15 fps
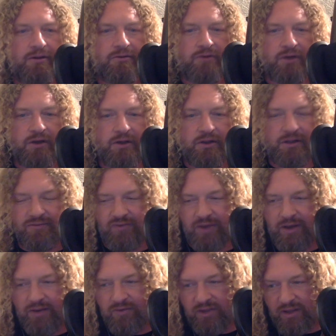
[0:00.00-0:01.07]
Uh, you can
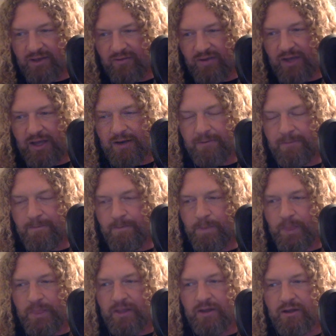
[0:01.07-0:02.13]
find everything I've got,
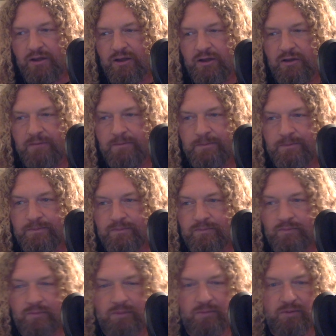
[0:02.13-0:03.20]
um,
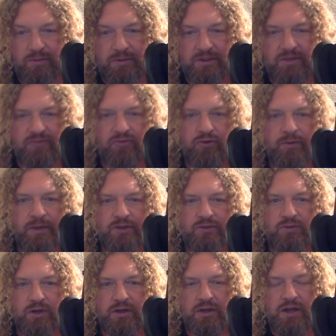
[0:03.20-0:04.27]
in pretty much any format you
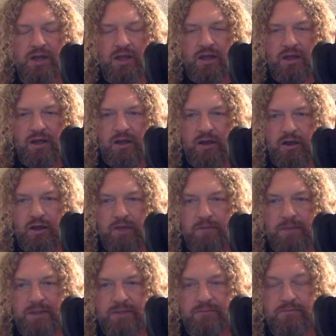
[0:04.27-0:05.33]
want. Uh,
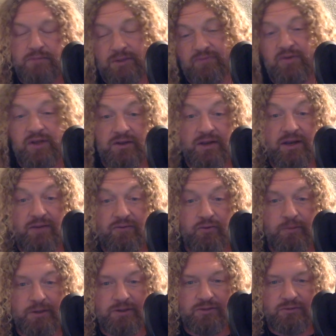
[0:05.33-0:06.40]
it, in fact, any
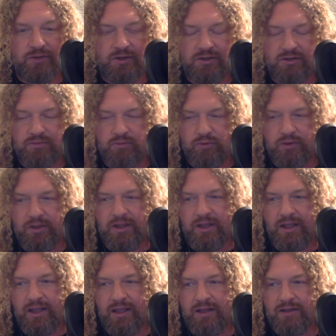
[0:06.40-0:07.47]
format you want at this point,
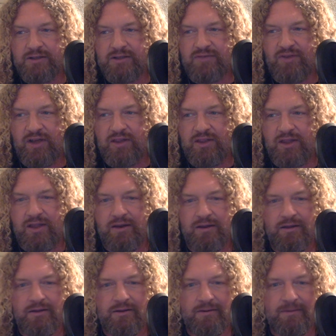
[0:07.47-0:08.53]
because yeah, I've got that
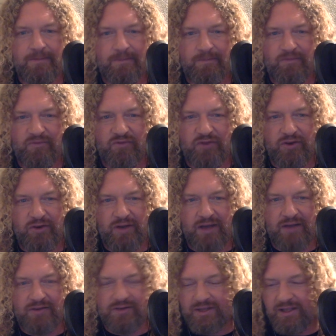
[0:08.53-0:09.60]
figured
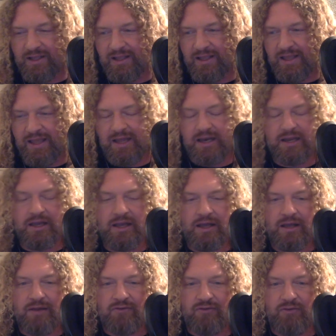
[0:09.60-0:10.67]
out again
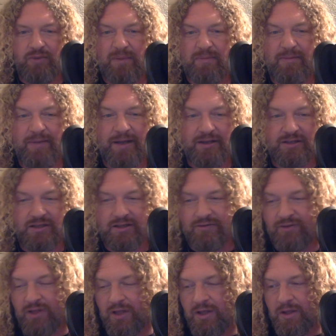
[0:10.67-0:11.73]
for the paperback stuff.